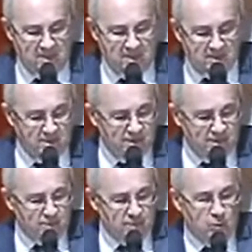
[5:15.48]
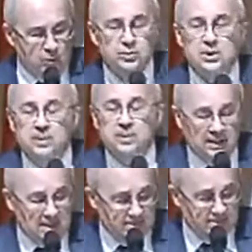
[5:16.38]
The conference was hosted by
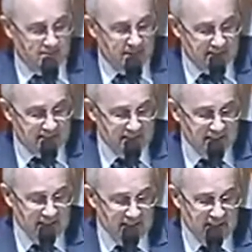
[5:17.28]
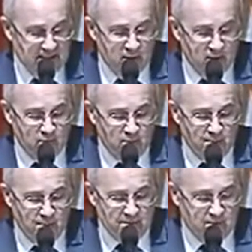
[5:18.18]
the Library of Alexandria along with the
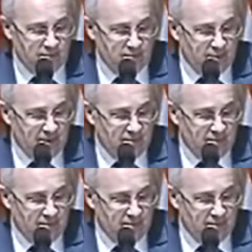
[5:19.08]
Ministry of Foreign